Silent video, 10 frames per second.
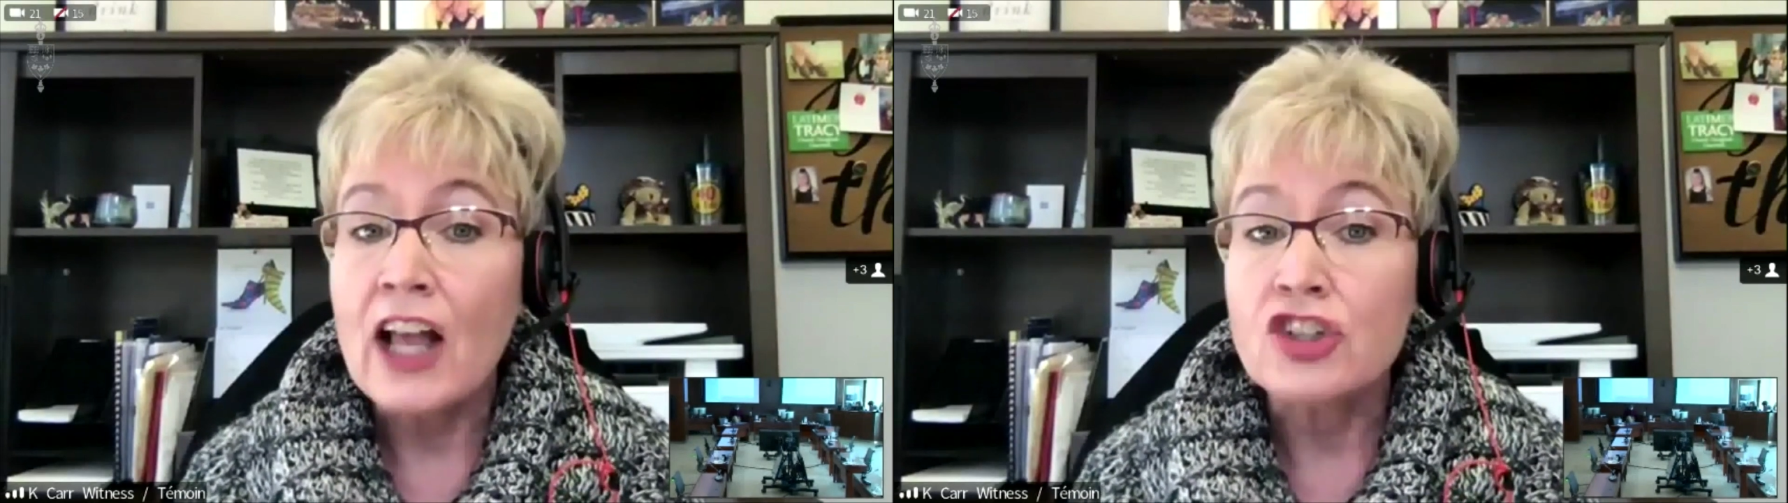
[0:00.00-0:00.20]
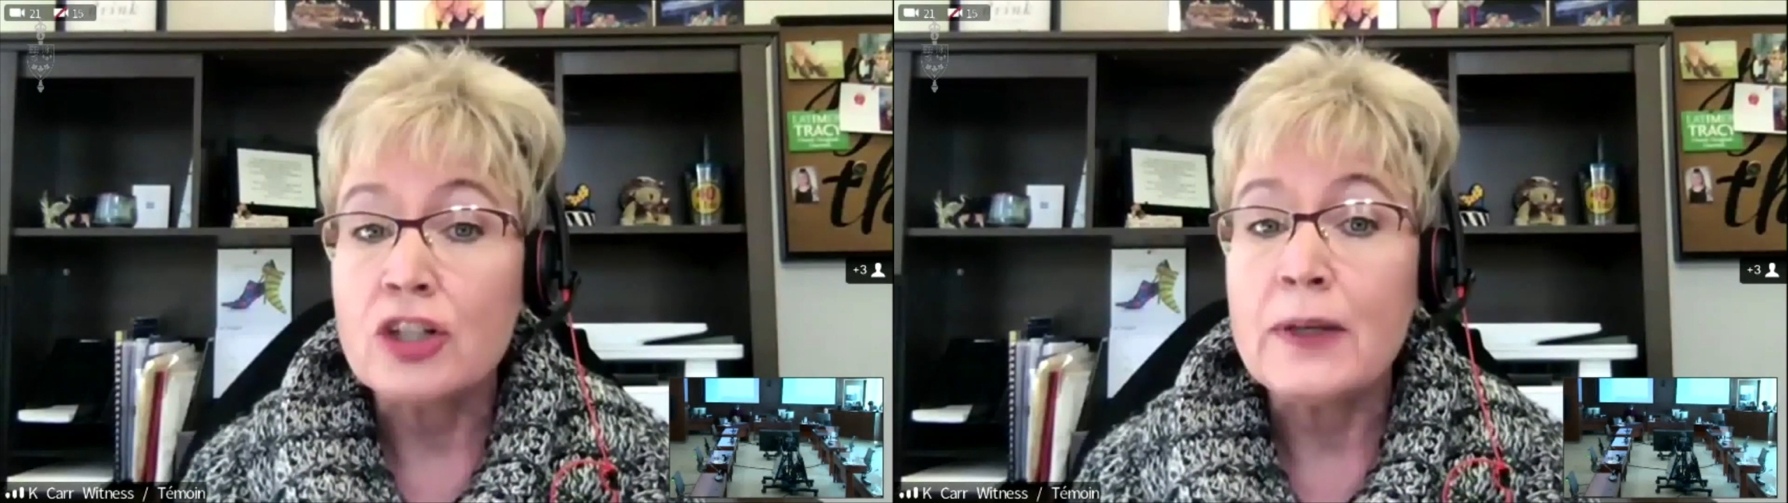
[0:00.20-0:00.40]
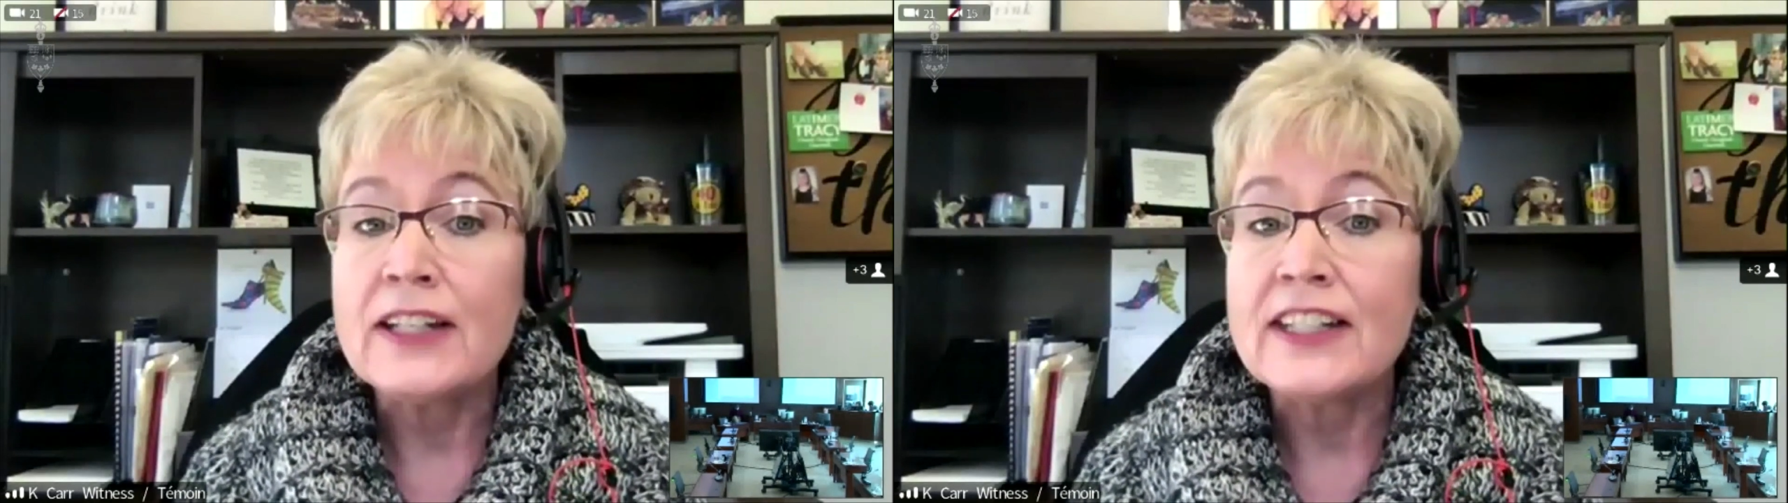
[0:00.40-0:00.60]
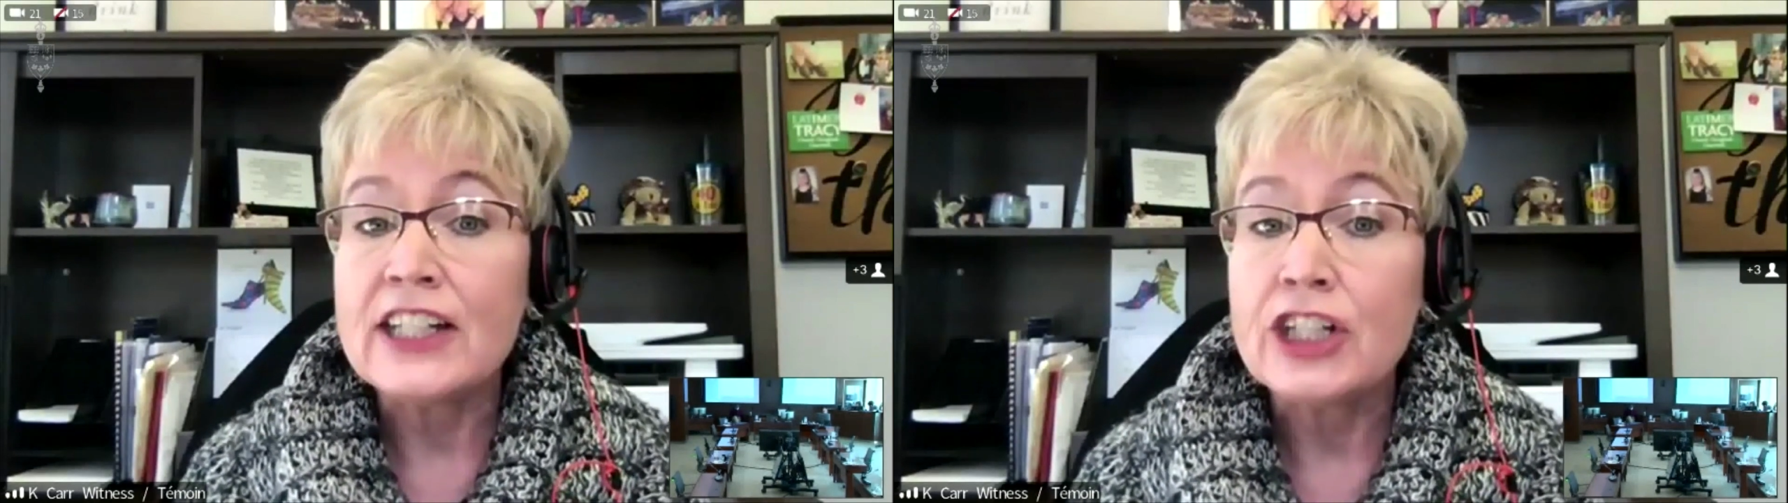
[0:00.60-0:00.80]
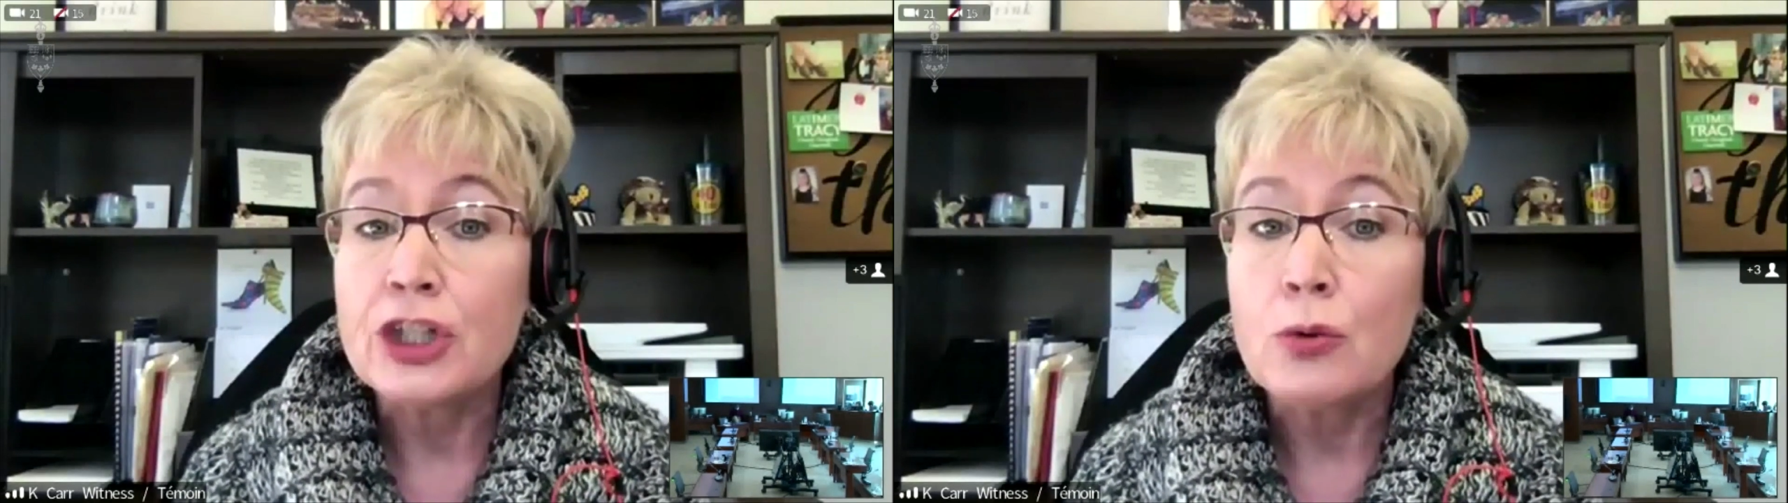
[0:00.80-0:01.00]

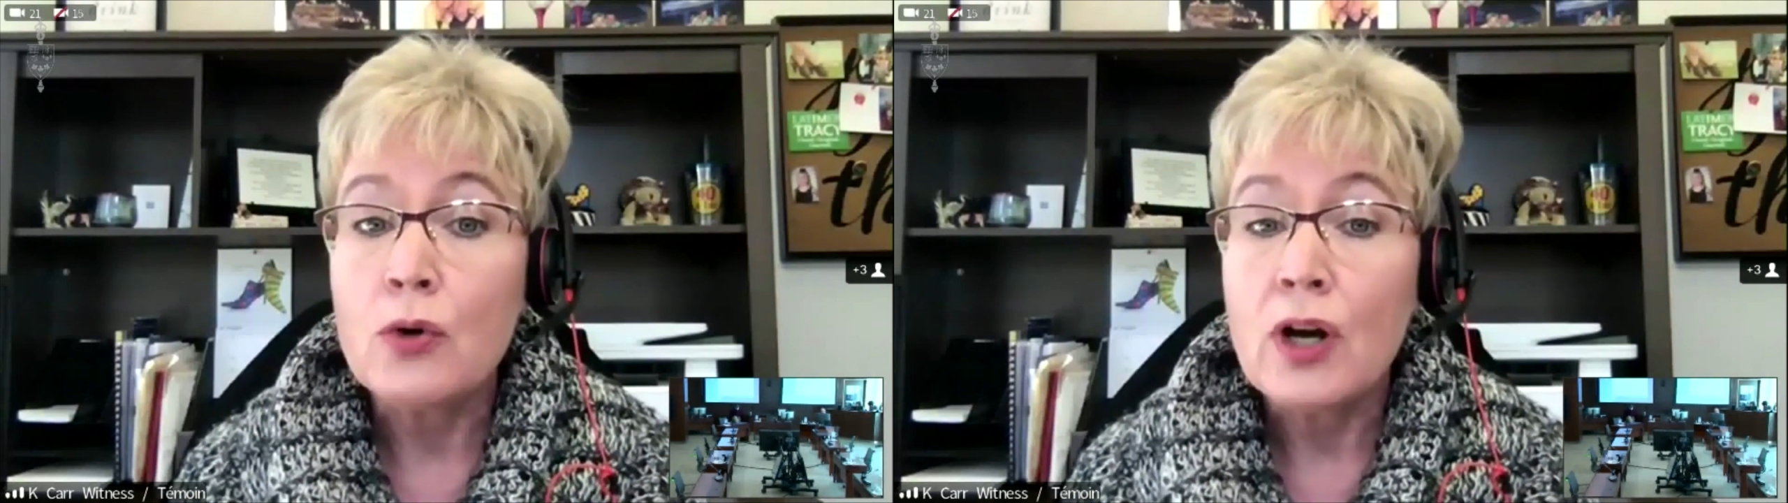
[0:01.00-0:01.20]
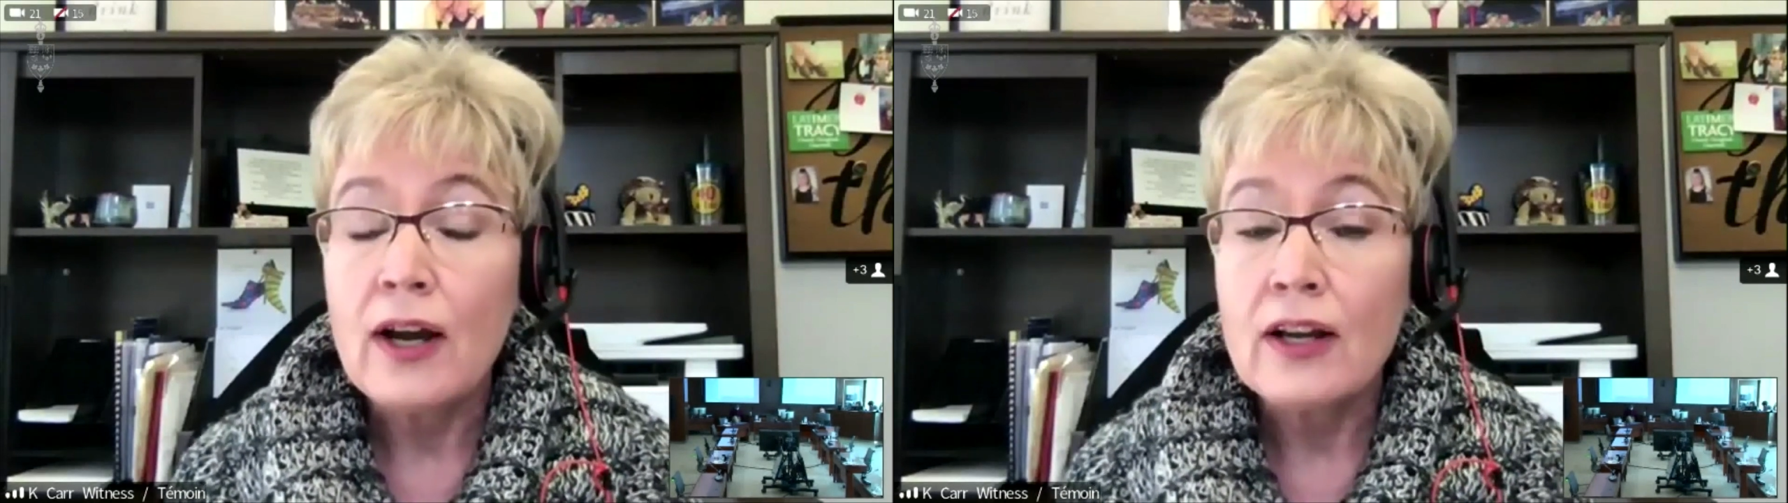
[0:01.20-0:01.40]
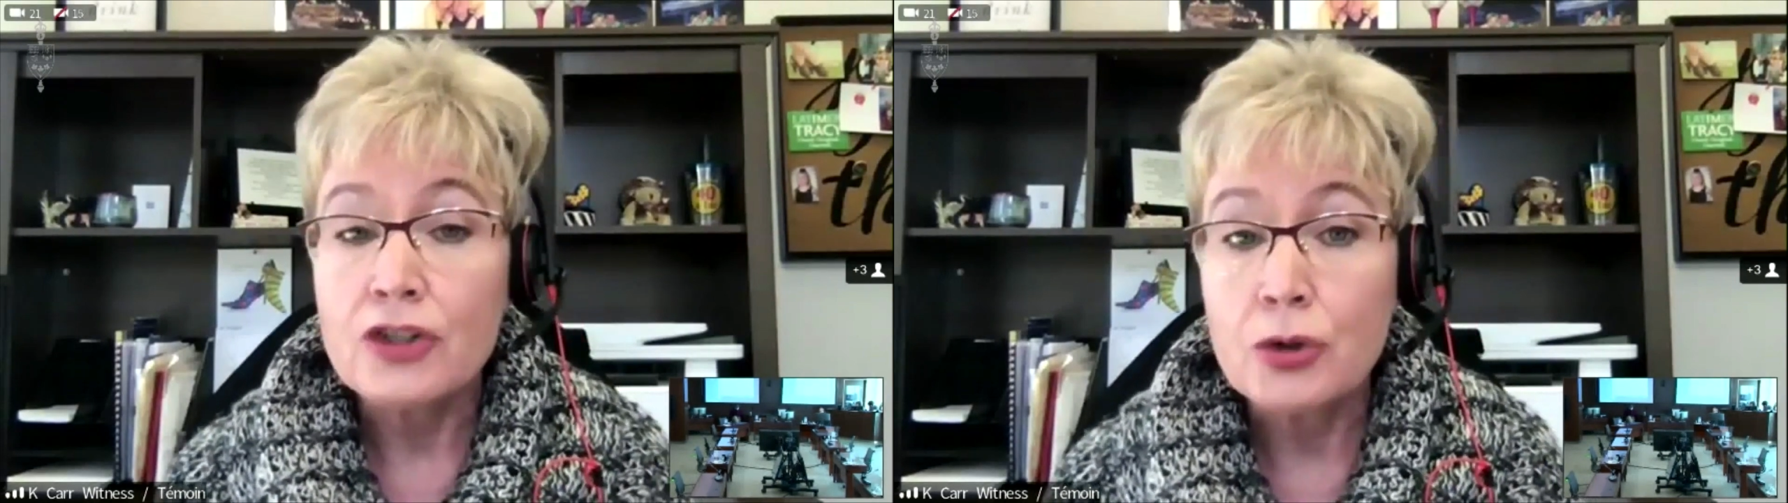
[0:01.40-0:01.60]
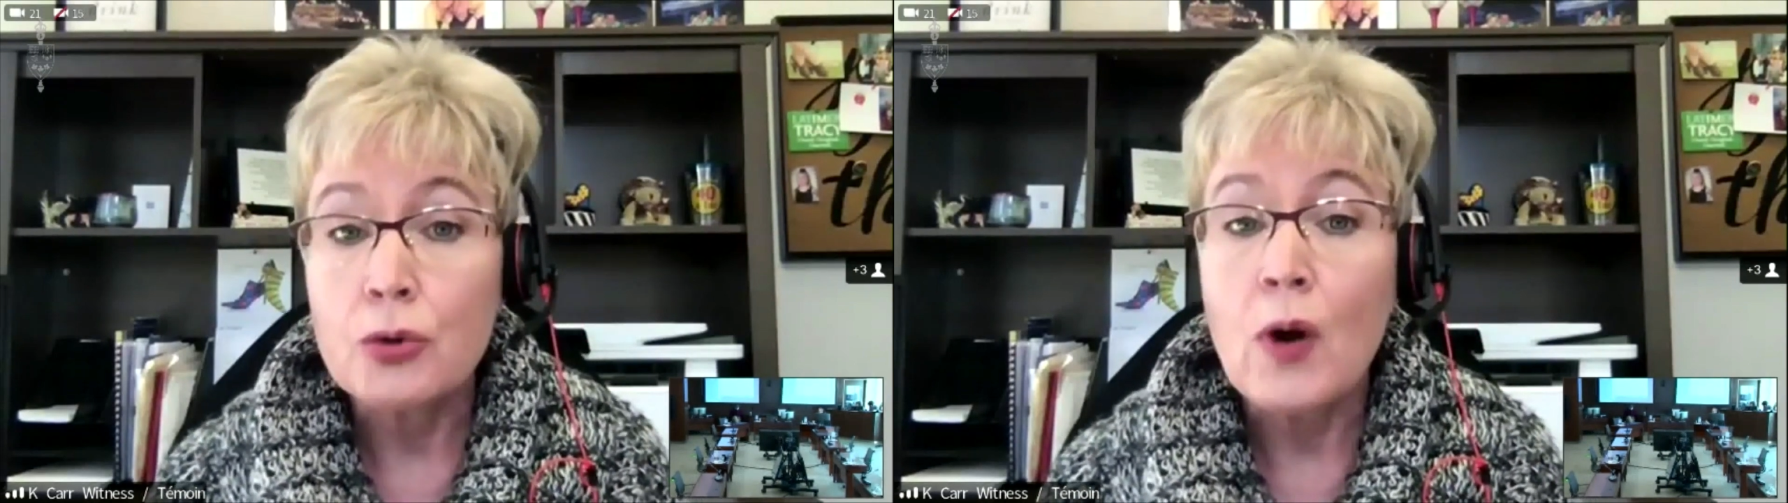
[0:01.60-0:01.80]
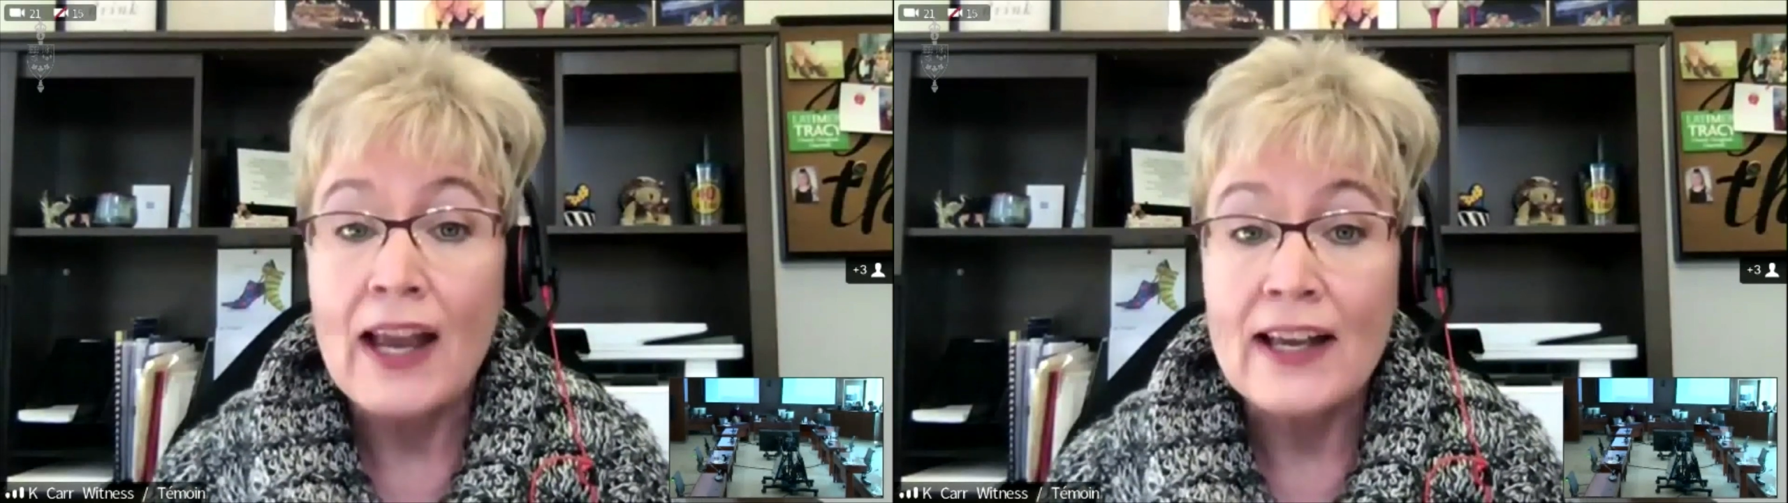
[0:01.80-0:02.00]

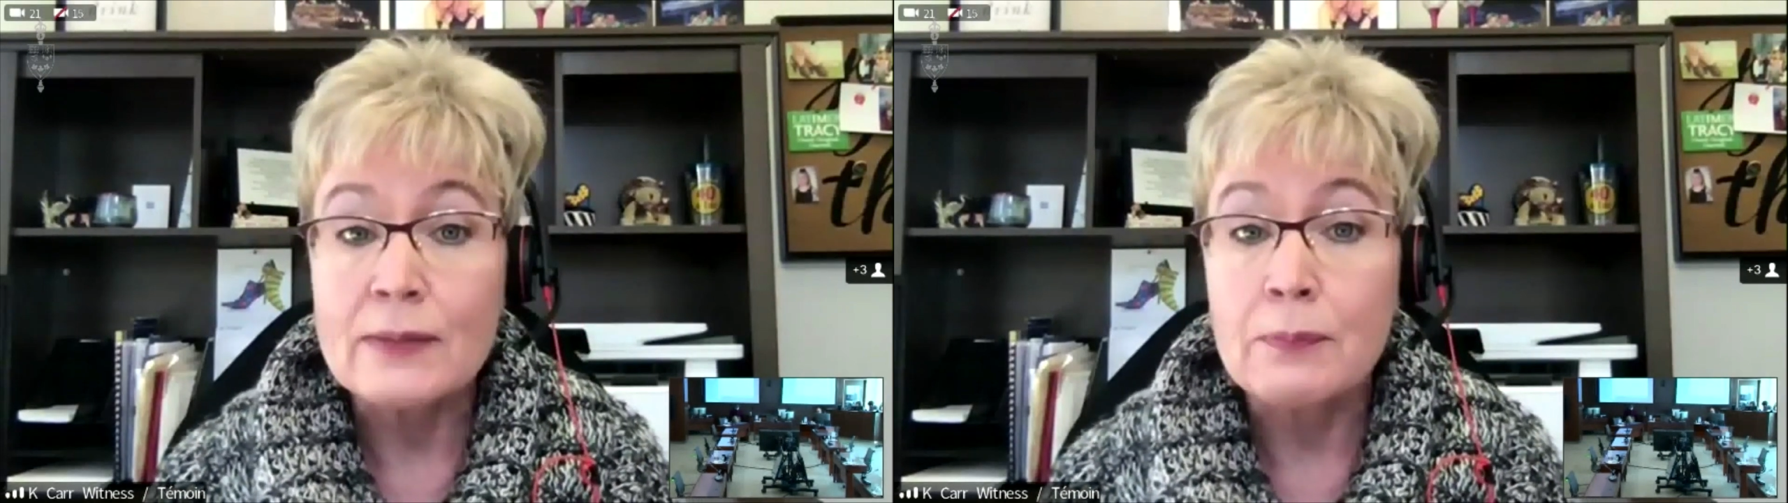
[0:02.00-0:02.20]
LGBTQ2S